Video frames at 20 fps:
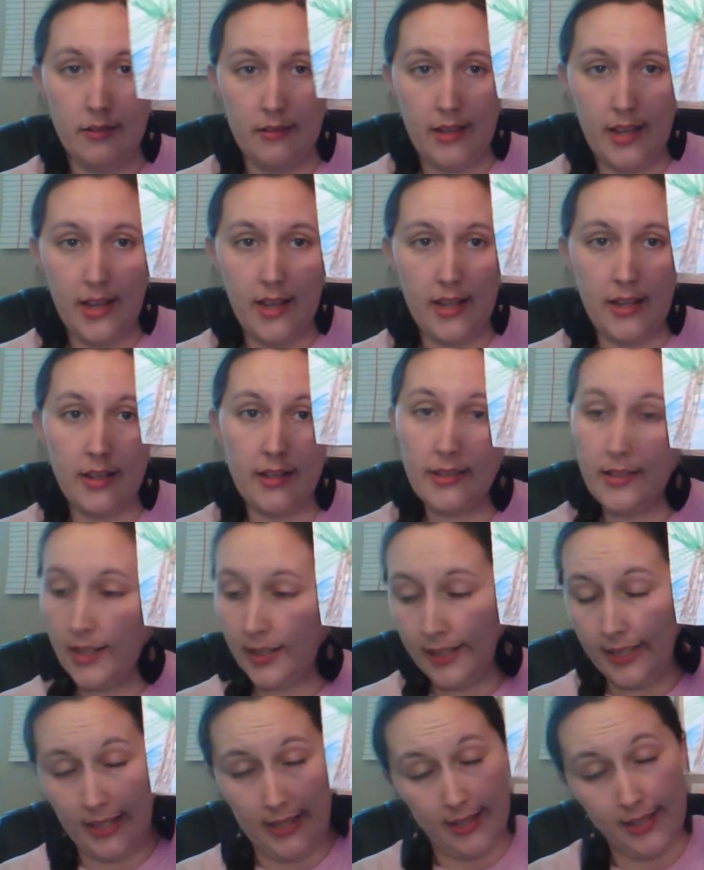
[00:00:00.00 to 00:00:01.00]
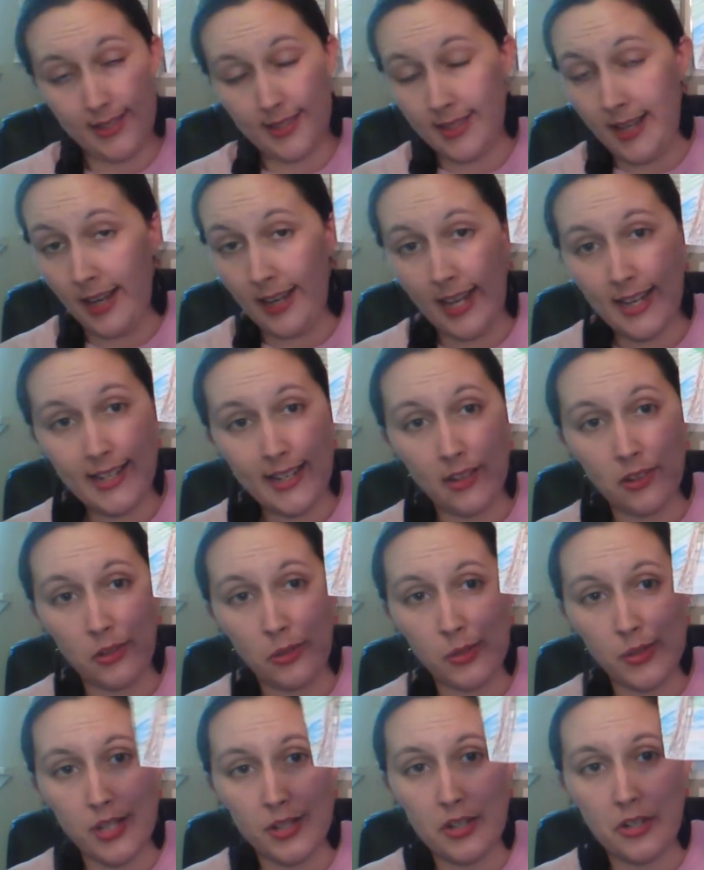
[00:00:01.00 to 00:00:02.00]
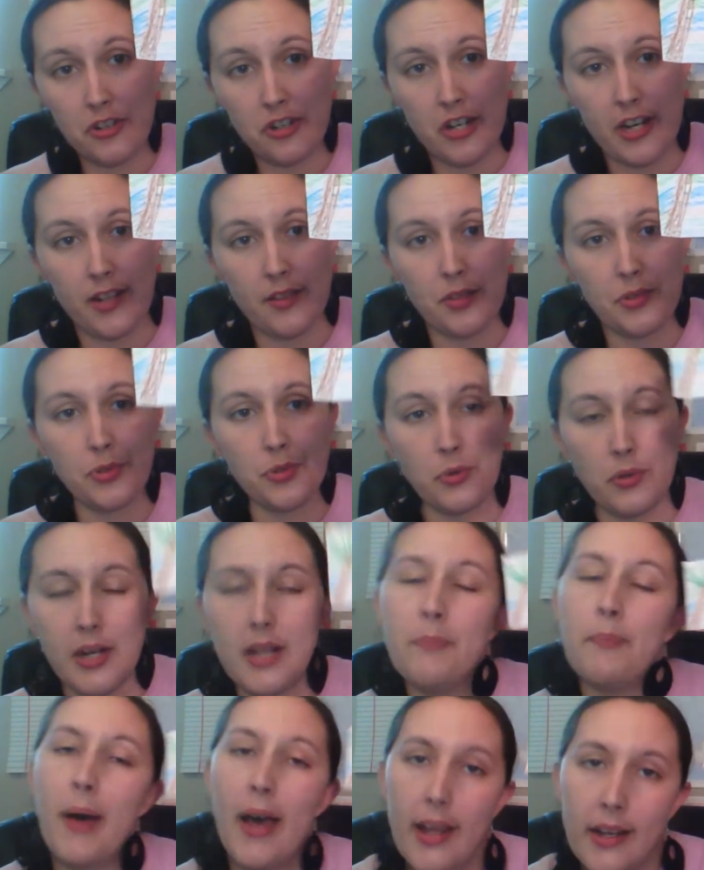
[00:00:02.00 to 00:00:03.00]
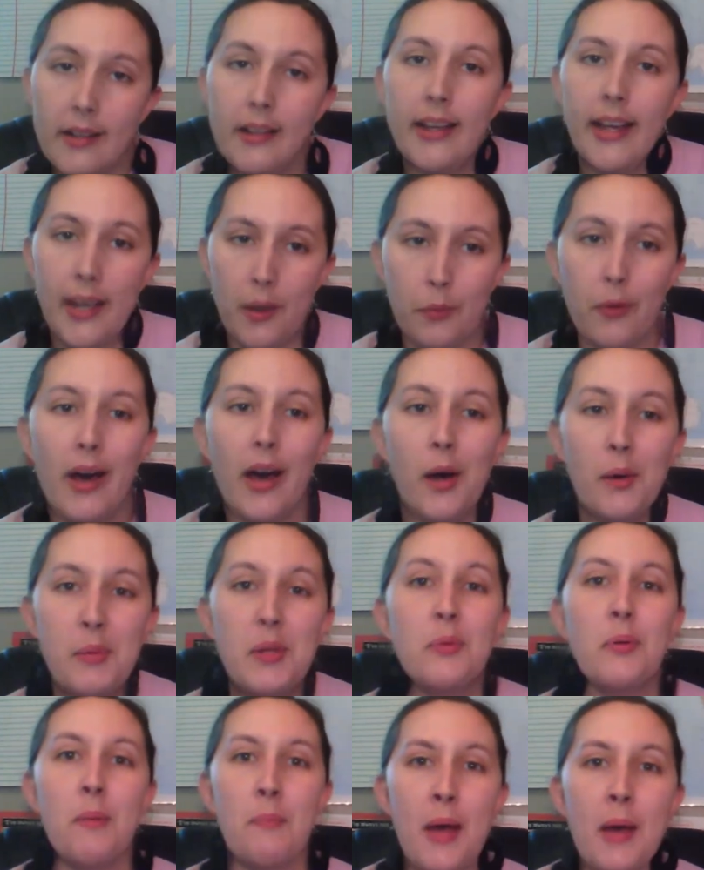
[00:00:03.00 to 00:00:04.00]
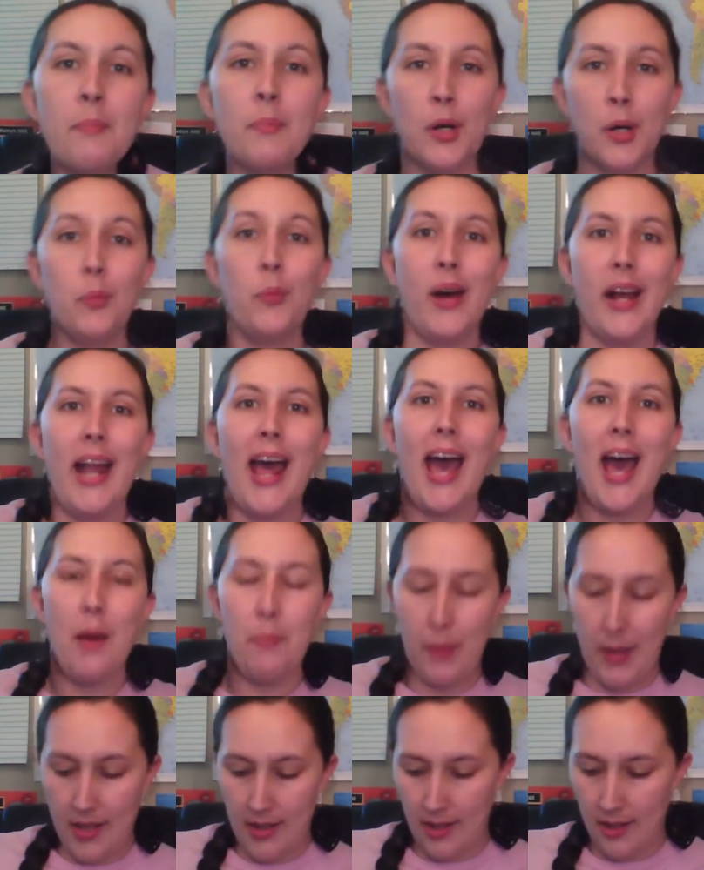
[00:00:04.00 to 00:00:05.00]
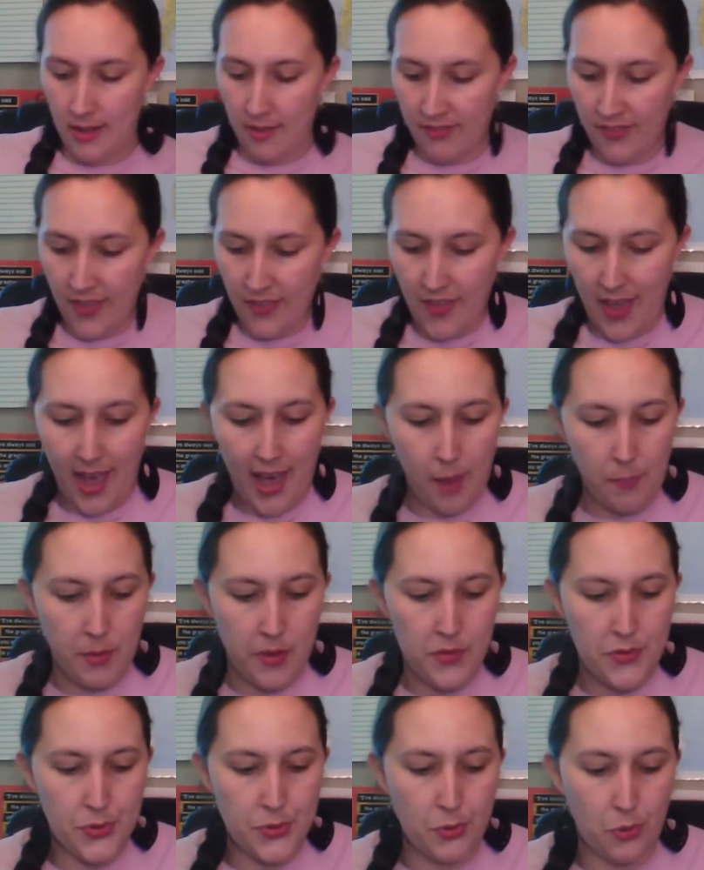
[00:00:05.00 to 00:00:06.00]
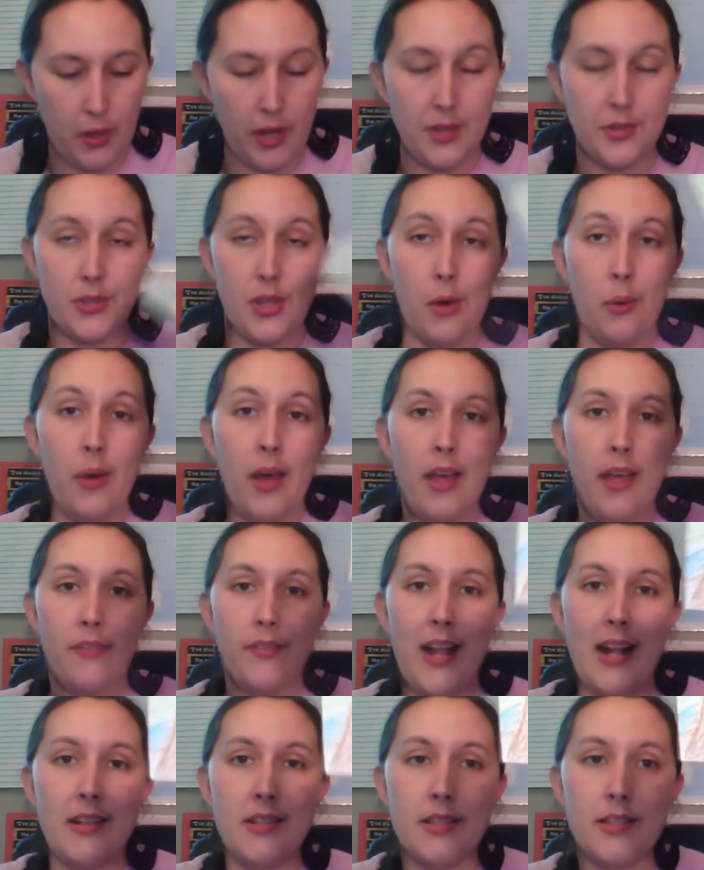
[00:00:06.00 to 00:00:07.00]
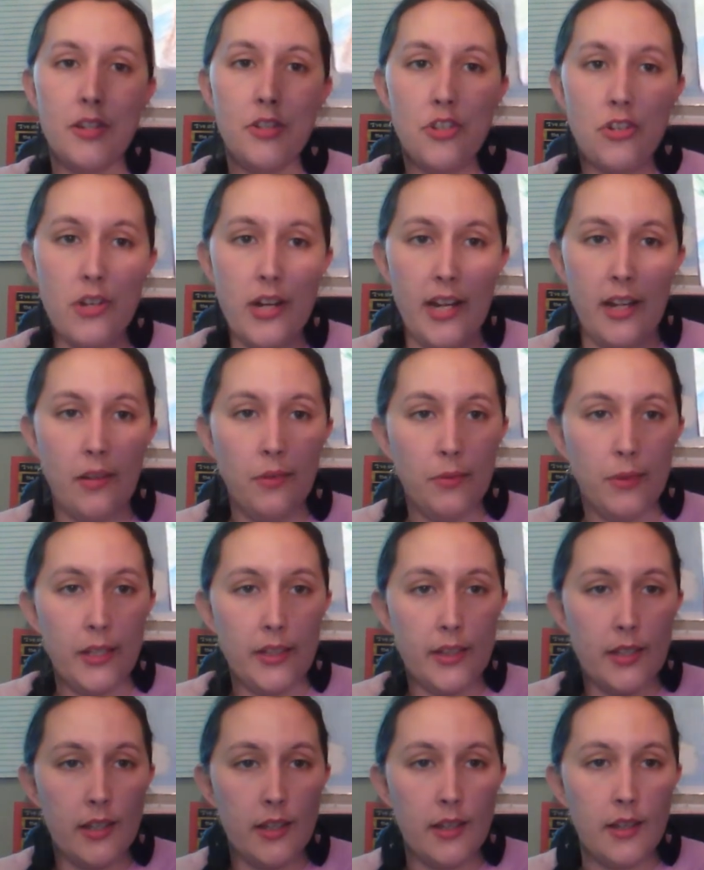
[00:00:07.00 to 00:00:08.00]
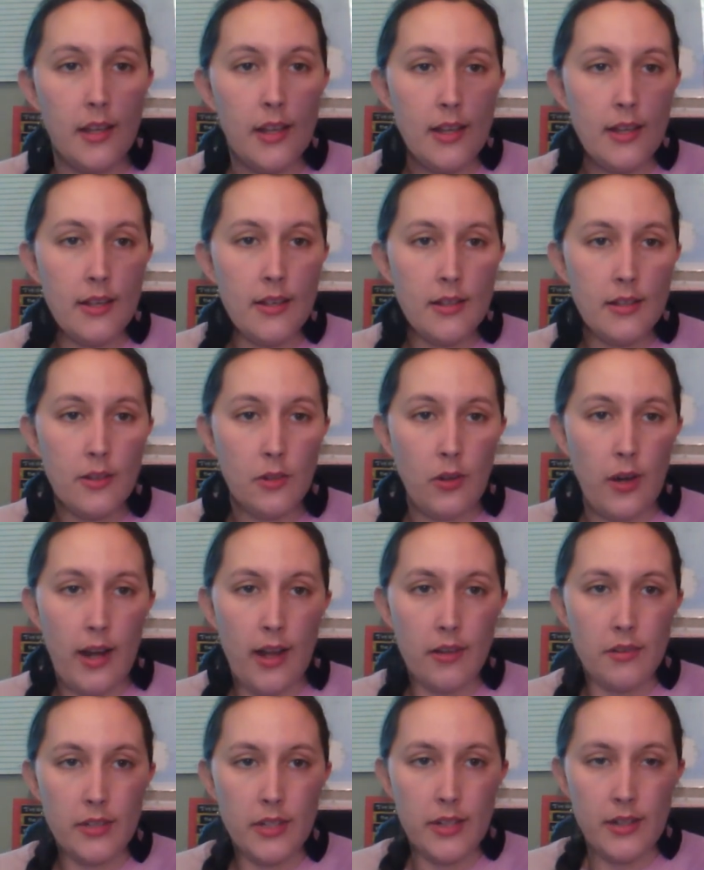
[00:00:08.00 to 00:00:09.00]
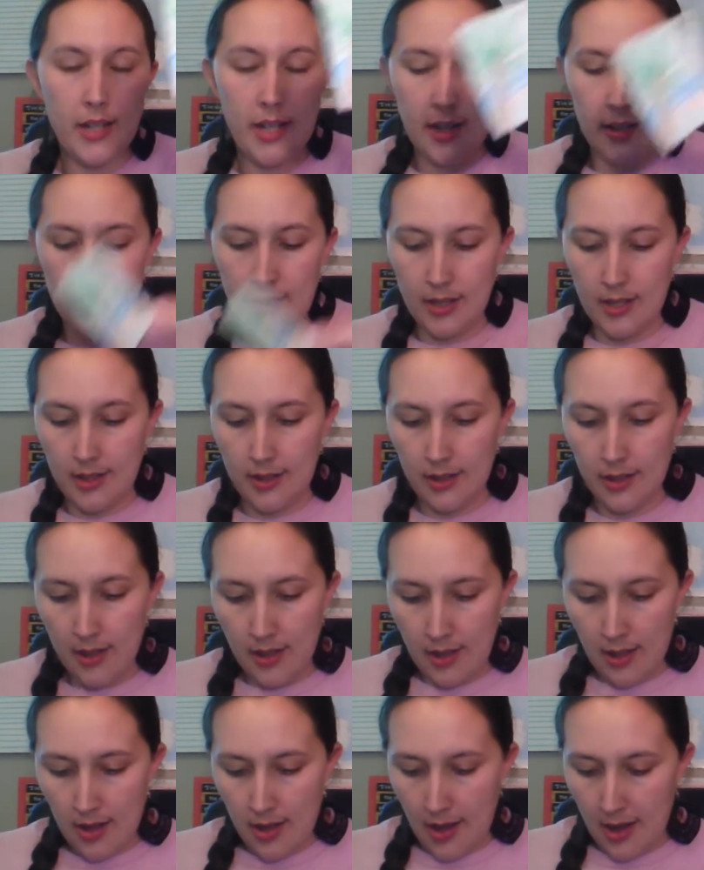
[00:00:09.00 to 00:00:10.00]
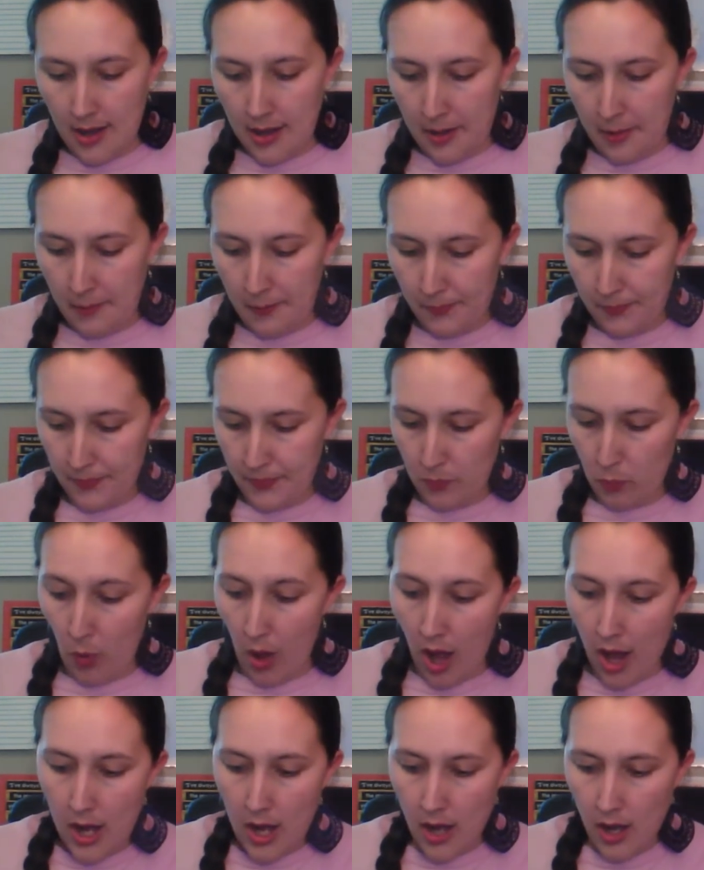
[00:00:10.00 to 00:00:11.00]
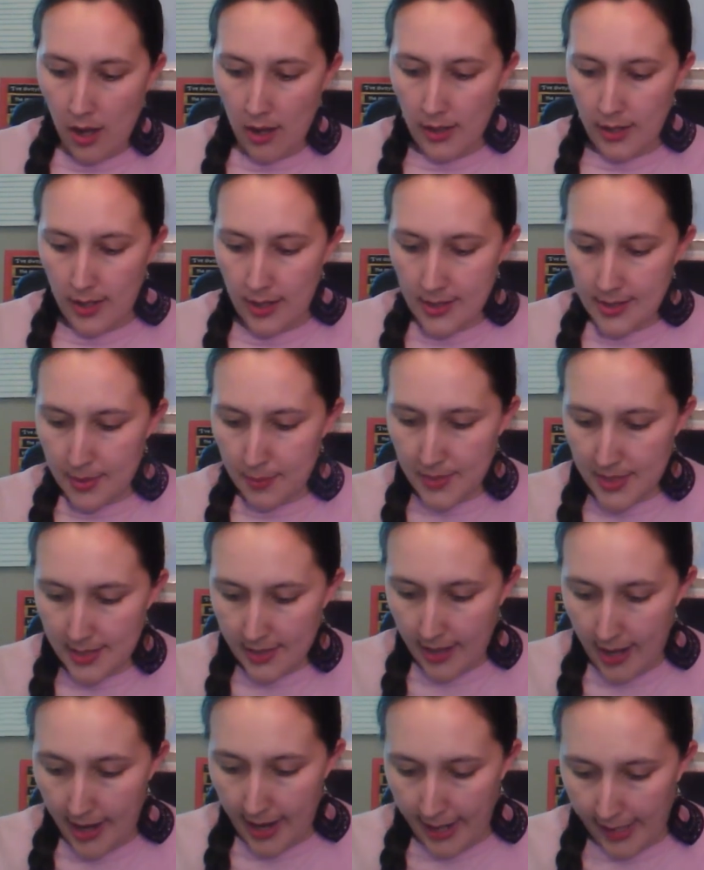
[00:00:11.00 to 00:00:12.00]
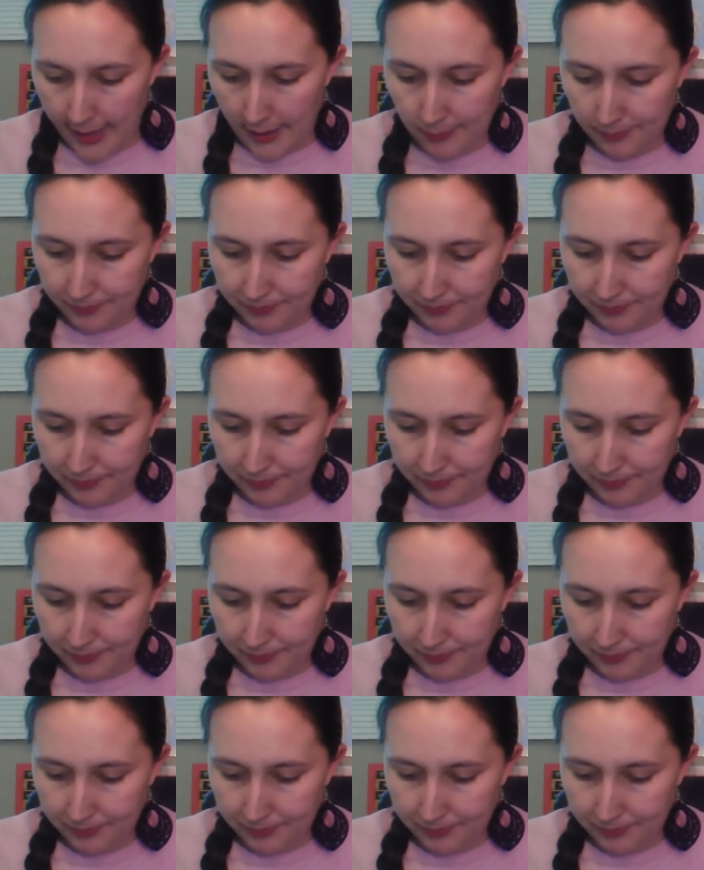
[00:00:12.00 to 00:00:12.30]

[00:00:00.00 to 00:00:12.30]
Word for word: And again, it's not identical to the tree in the story, but it will help me remember what happened, an event that happened in the story. So that's the tree with the ground and then the um, water and then some sky.